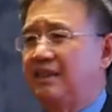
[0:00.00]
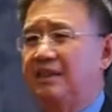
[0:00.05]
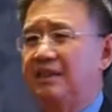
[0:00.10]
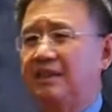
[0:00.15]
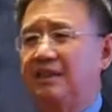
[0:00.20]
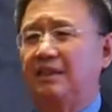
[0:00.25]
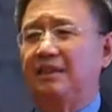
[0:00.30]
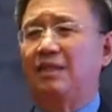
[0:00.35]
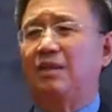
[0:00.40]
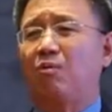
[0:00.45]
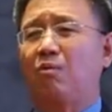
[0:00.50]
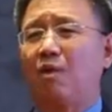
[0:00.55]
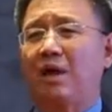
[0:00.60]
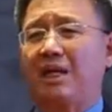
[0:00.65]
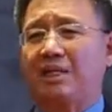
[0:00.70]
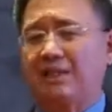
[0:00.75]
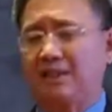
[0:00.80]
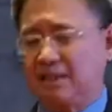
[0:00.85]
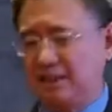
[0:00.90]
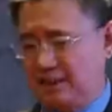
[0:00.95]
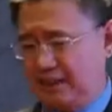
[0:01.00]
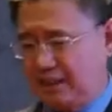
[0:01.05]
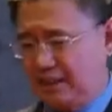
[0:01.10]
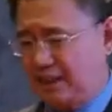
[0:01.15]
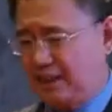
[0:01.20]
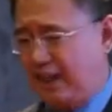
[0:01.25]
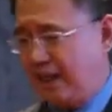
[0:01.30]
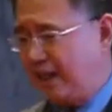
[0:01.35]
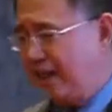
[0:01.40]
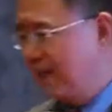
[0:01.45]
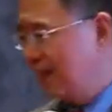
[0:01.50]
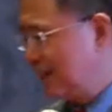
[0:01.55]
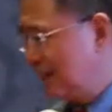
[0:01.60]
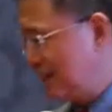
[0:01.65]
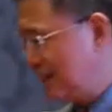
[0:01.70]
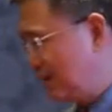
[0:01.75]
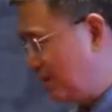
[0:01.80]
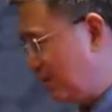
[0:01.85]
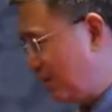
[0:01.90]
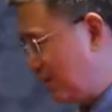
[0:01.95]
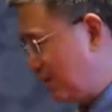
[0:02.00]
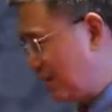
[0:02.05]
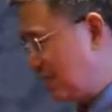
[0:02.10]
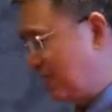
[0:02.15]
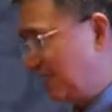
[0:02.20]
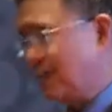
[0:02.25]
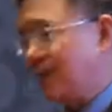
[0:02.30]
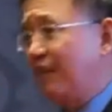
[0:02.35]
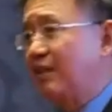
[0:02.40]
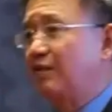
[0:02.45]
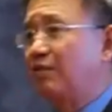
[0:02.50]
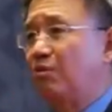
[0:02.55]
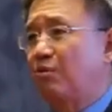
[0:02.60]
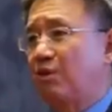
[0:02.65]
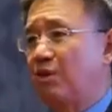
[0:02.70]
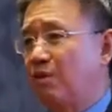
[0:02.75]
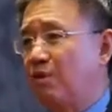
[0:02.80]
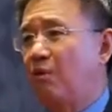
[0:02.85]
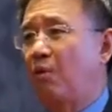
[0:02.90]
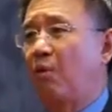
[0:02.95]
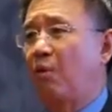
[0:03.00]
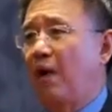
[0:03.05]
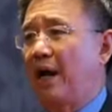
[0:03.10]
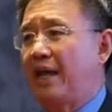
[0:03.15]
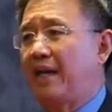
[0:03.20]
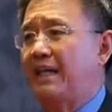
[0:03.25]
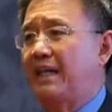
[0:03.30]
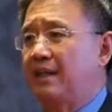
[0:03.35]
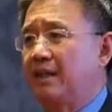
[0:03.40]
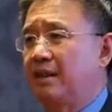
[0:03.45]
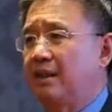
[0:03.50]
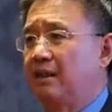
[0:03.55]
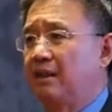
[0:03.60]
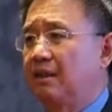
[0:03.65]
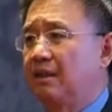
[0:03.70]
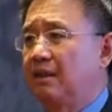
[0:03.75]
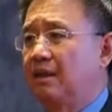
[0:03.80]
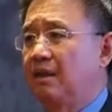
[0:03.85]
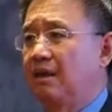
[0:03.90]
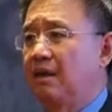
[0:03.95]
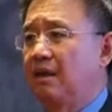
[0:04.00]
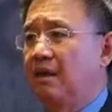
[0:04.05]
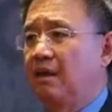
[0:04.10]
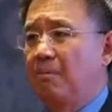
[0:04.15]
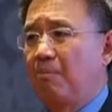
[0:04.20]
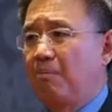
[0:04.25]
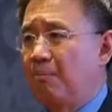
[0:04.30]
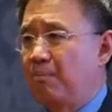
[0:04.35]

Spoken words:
Do not say that Chinese government does not support